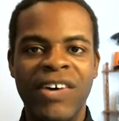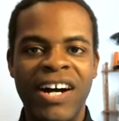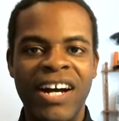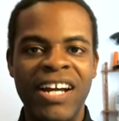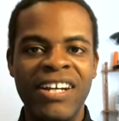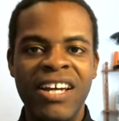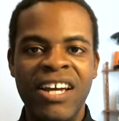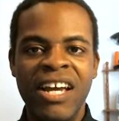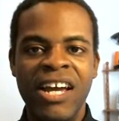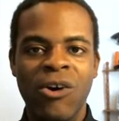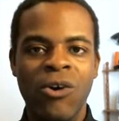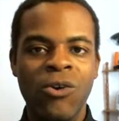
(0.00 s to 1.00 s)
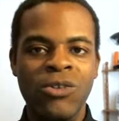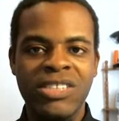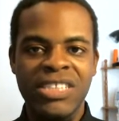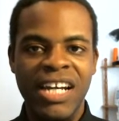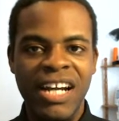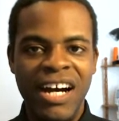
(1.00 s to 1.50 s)
find an old
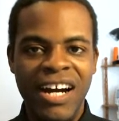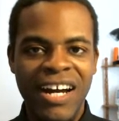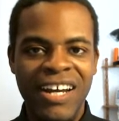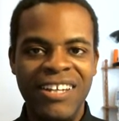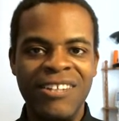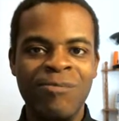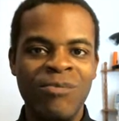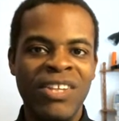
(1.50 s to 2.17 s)
Jedi.